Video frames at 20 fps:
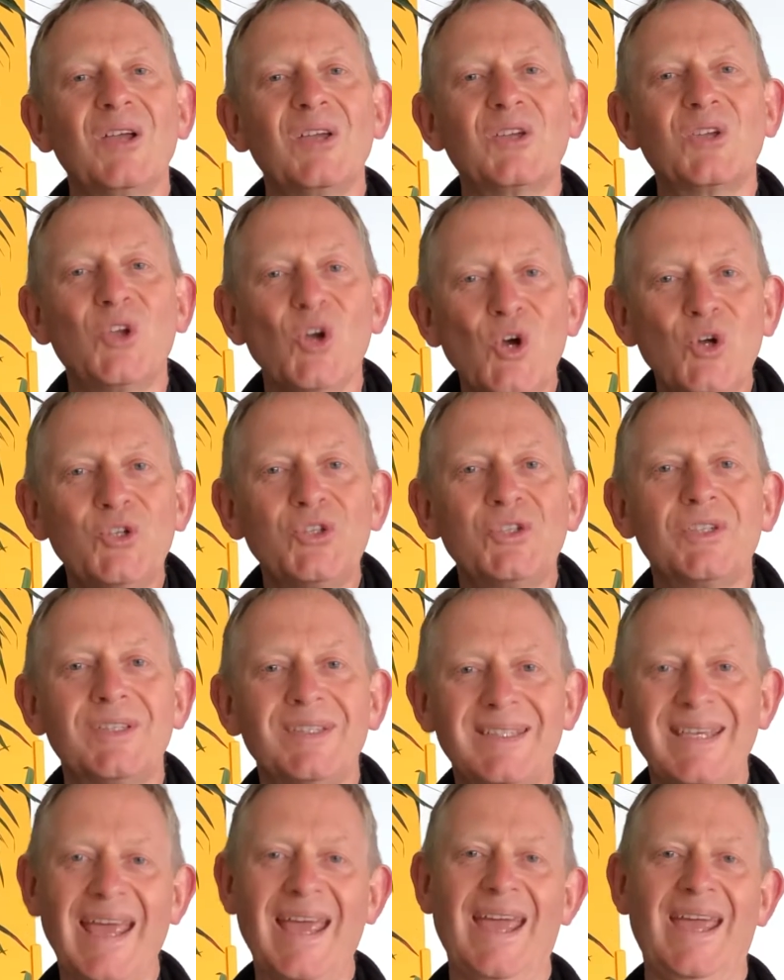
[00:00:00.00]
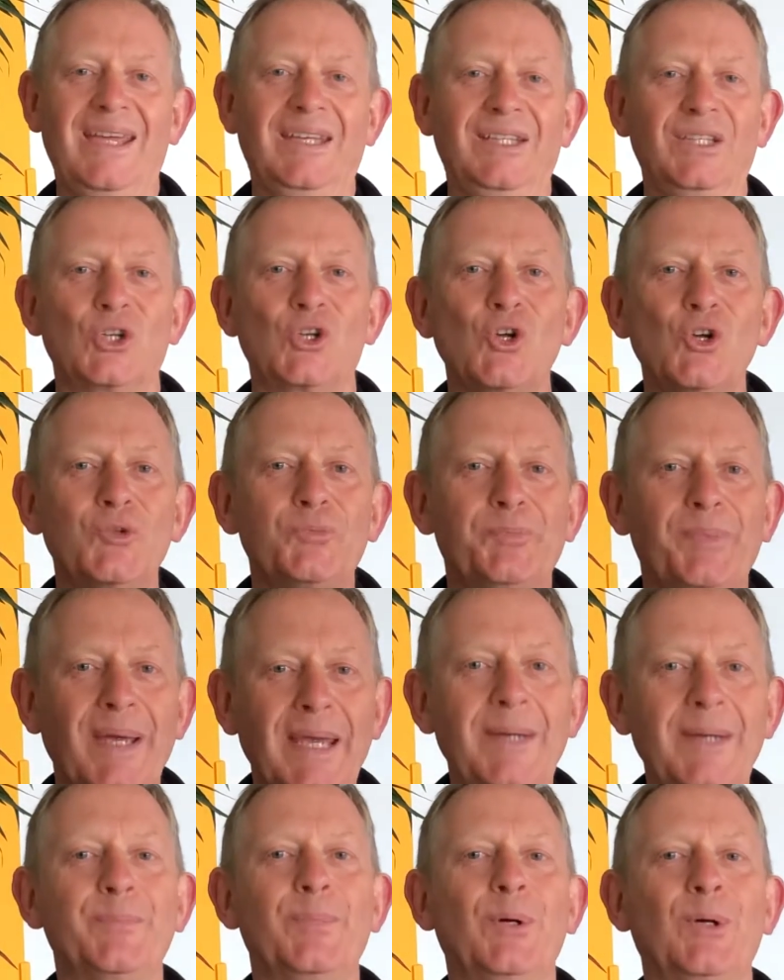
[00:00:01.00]
Good day, good
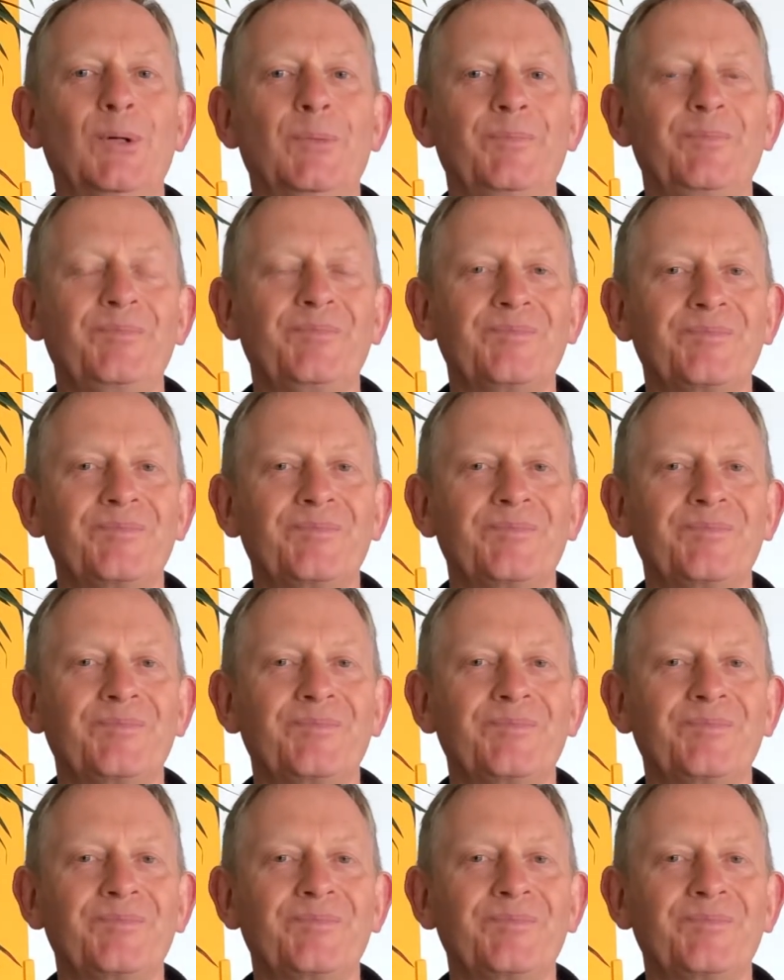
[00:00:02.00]
people.